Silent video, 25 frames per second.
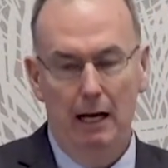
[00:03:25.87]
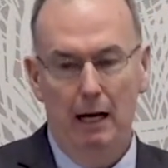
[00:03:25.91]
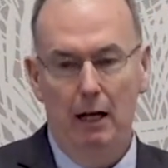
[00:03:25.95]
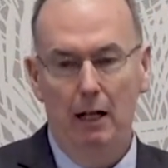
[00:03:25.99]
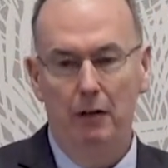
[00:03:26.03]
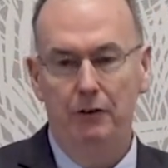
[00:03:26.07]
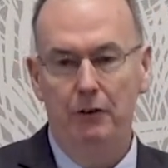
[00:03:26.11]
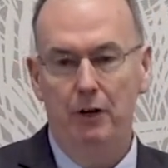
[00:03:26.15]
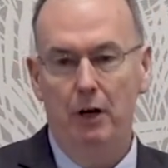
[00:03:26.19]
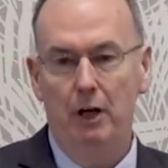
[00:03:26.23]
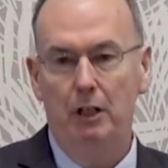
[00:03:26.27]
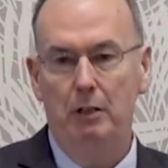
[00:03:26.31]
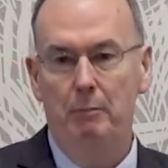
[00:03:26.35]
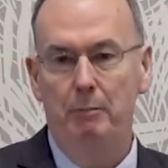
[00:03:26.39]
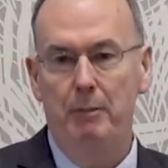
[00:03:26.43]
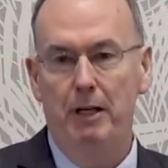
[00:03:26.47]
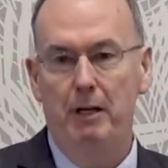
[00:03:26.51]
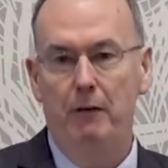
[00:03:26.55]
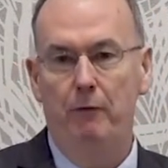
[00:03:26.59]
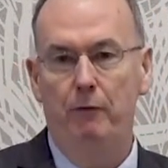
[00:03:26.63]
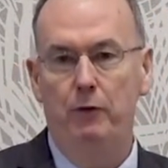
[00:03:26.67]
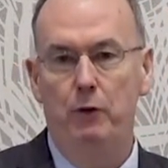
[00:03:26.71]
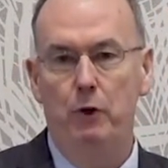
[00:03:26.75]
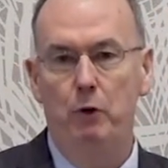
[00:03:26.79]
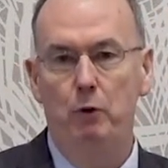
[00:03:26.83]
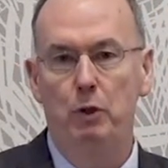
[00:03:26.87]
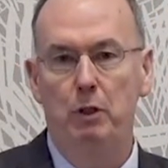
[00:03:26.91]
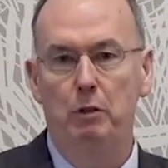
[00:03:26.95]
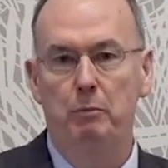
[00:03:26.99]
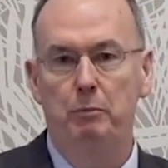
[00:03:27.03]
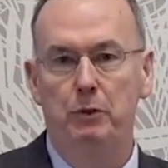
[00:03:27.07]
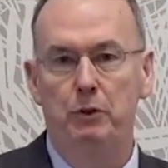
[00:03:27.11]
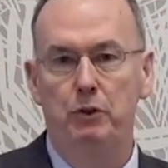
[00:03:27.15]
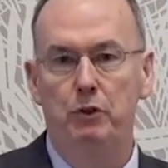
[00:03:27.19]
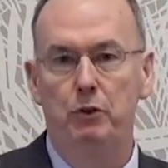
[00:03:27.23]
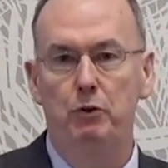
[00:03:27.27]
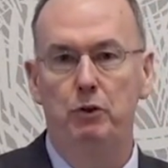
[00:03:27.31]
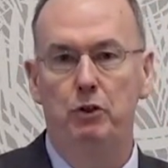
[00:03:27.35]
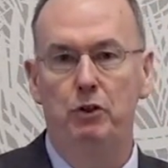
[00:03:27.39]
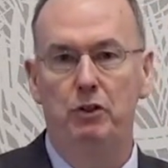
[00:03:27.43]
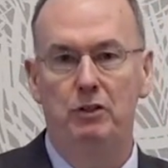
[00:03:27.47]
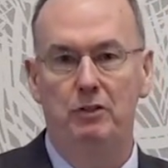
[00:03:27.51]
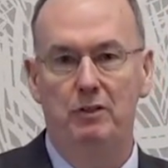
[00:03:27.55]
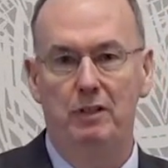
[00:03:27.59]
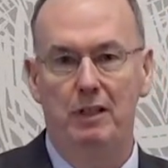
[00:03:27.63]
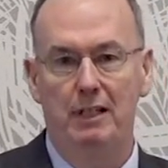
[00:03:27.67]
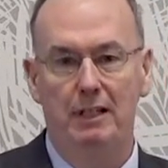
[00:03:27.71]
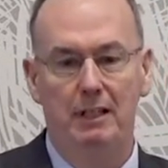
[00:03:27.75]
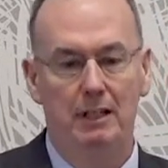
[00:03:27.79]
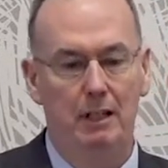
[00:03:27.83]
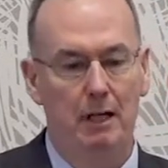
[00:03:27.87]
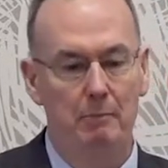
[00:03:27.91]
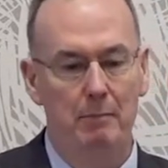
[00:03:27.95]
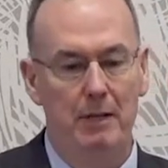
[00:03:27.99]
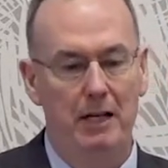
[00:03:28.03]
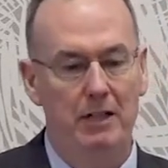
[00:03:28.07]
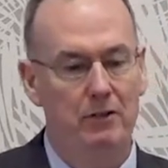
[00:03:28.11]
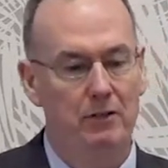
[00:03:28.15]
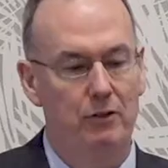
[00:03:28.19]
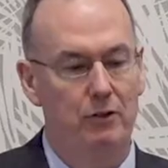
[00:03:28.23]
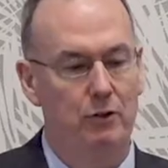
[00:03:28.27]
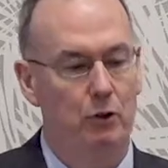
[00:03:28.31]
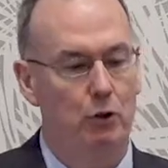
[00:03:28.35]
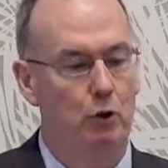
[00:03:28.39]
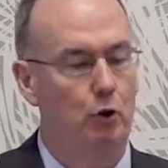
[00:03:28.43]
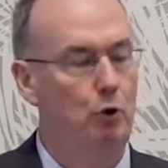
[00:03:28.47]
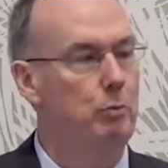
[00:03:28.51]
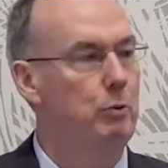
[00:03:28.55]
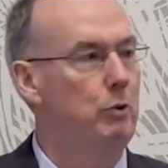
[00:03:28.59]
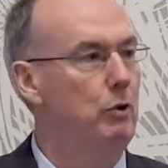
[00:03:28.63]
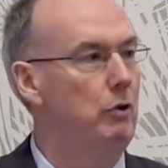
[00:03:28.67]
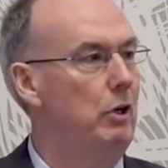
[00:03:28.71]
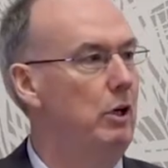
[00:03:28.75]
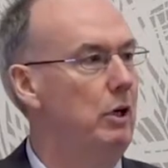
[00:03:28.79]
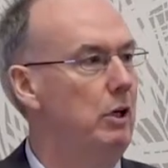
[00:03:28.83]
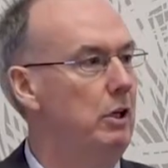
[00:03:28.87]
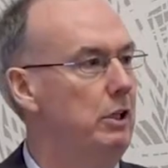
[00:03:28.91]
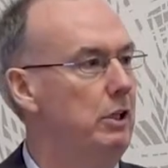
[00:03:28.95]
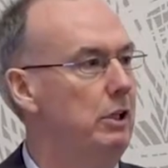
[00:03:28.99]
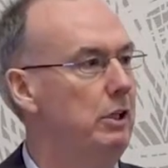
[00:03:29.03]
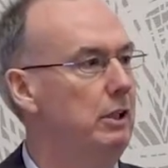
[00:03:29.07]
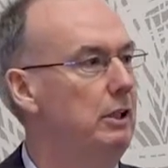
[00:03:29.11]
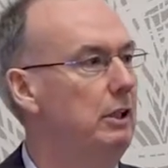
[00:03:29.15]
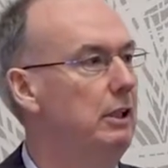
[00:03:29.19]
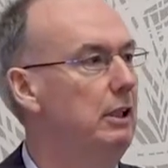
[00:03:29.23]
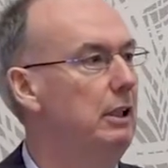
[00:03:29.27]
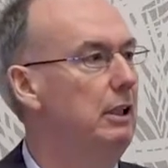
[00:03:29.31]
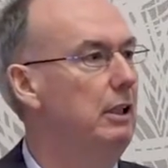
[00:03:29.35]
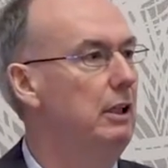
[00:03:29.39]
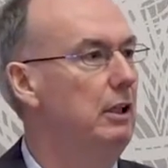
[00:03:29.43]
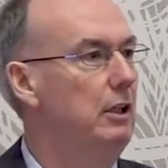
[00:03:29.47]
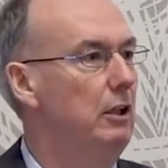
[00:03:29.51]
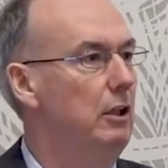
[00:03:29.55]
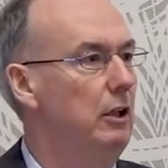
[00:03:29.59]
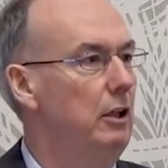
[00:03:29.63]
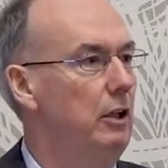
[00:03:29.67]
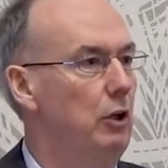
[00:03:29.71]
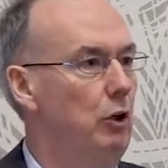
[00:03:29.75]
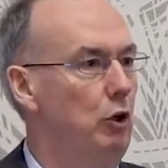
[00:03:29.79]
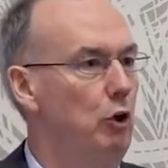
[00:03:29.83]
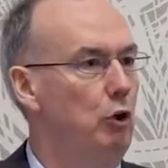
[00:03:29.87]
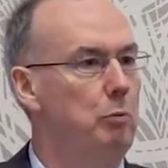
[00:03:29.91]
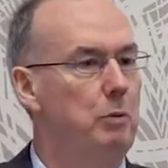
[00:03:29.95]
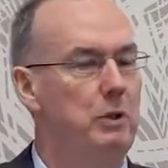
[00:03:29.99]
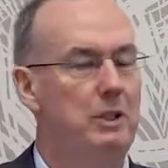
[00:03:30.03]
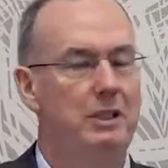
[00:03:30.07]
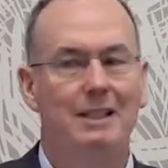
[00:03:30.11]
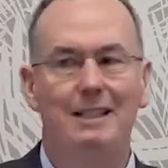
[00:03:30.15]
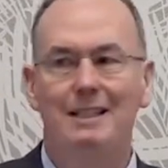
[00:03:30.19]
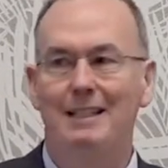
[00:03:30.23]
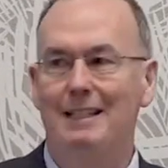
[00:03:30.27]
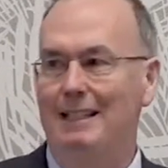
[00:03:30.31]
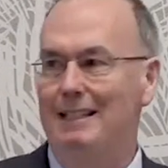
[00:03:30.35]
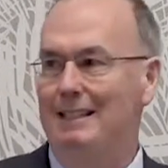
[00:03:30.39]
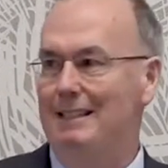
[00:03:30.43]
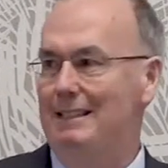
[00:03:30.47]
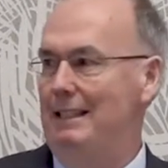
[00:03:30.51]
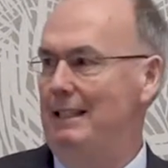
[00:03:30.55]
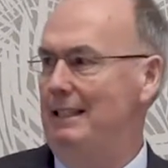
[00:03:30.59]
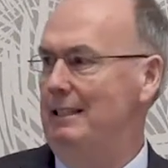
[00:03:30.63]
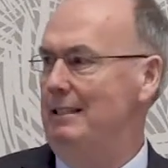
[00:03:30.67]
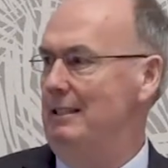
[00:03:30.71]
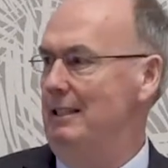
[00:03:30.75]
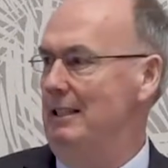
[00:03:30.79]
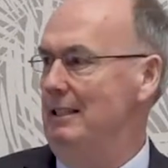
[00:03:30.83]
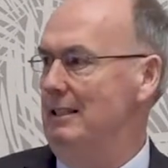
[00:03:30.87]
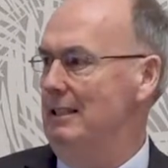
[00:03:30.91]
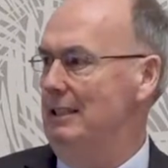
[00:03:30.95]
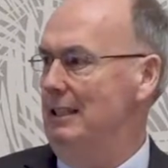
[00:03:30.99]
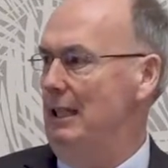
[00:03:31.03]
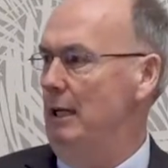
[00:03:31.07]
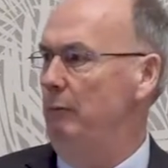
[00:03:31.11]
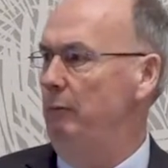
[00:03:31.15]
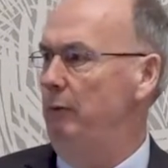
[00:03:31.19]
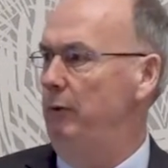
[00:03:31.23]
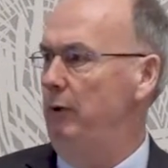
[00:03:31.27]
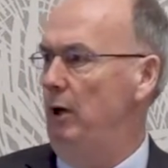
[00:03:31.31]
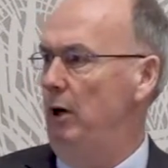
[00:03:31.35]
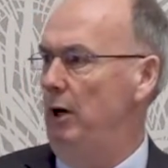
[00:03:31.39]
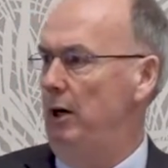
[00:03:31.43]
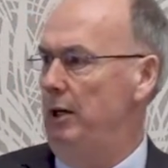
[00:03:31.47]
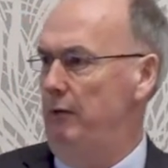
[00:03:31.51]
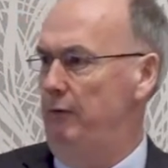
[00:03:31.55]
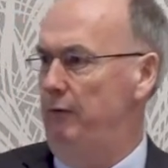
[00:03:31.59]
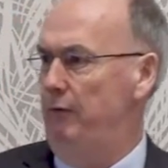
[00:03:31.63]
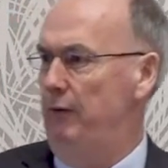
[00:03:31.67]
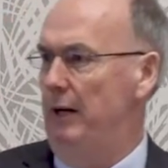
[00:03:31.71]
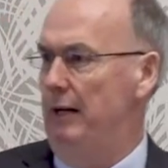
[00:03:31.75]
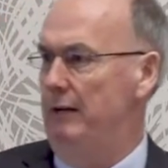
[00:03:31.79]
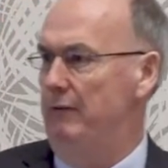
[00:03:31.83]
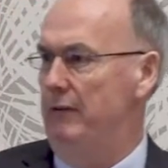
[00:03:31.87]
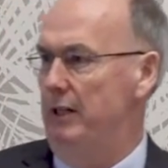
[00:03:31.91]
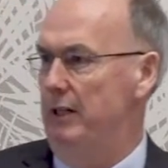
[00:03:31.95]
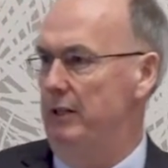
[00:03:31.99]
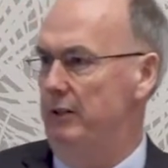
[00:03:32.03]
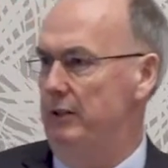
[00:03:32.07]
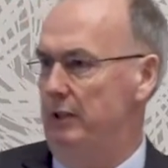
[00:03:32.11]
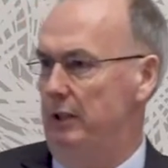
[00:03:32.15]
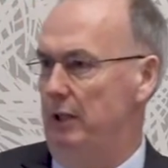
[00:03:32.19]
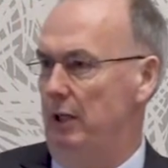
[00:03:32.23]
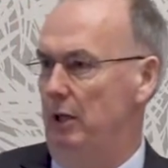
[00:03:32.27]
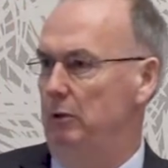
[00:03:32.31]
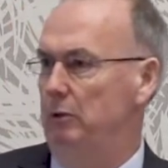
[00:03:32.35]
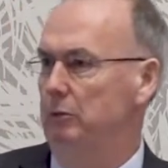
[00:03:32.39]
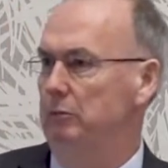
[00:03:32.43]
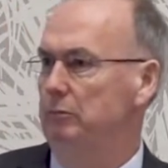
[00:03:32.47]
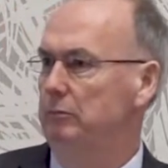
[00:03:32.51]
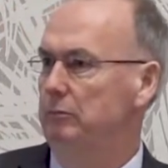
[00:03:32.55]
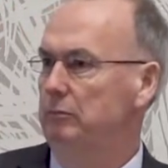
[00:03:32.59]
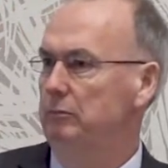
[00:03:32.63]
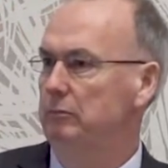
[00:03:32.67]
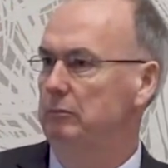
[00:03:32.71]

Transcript: I'll talk about a few of them, but you just think, I mentioned Uber earlier. Uber didn't exist in South Florida 5 years ago,